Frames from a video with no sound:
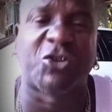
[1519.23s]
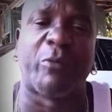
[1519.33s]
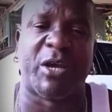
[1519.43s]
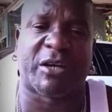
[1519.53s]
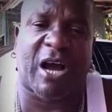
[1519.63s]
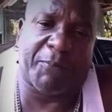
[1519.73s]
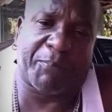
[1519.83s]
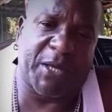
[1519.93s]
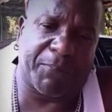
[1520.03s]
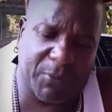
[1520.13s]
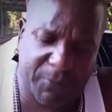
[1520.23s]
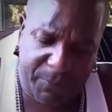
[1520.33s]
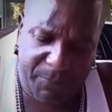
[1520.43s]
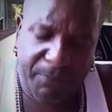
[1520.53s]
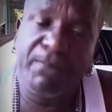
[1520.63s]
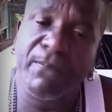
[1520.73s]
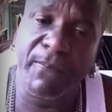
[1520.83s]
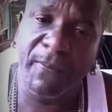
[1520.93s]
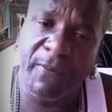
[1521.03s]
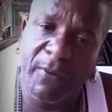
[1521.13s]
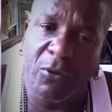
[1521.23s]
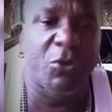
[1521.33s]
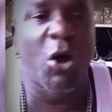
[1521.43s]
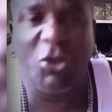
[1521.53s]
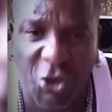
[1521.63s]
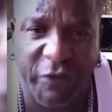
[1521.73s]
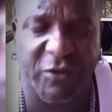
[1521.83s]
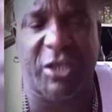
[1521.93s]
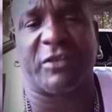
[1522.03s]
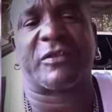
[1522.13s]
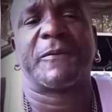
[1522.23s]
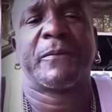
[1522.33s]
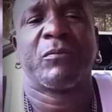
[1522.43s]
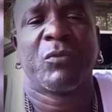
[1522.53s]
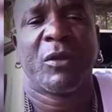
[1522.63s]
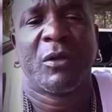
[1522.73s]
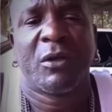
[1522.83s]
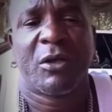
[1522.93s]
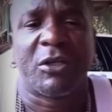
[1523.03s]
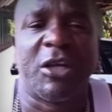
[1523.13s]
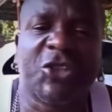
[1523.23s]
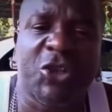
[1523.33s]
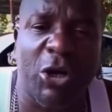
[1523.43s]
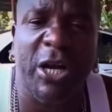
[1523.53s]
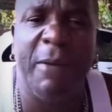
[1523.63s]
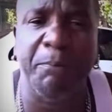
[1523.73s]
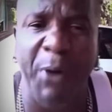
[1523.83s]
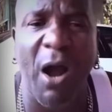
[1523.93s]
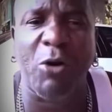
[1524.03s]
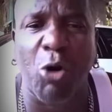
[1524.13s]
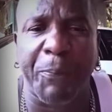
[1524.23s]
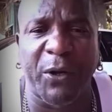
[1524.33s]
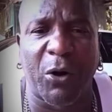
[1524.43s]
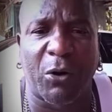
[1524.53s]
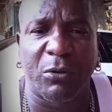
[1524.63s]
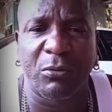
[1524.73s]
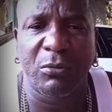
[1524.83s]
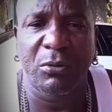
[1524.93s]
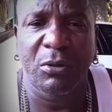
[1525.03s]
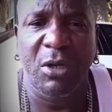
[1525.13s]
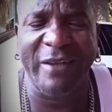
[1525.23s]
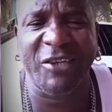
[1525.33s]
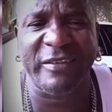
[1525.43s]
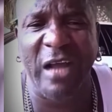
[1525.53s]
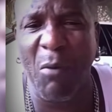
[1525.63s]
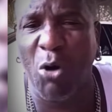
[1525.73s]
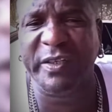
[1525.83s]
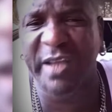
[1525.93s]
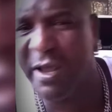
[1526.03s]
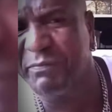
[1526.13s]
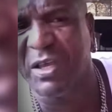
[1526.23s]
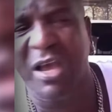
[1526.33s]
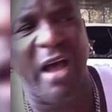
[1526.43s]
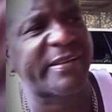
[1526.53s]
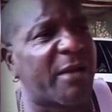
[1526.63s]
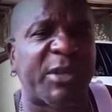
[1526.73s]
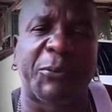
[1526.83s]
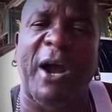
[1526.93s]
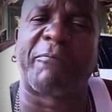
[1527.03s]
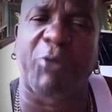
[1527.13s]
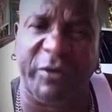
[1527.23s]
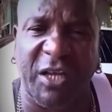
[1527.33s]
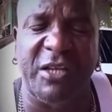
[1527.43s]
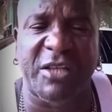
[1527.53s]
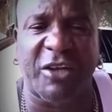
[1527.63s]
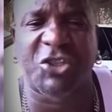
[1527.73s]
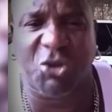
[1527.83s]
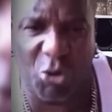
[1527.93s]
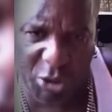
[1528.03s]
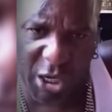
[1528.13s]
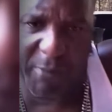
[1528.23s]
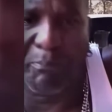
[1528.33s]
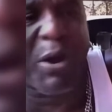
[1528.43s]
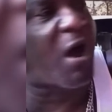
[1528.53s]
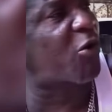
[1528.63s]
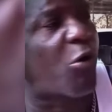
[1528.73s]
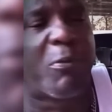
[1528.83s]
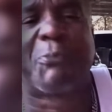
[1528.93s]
to Jamaican people. No justice. They chuck them park up, you know. I check about 70 or 75% of the chuck them park up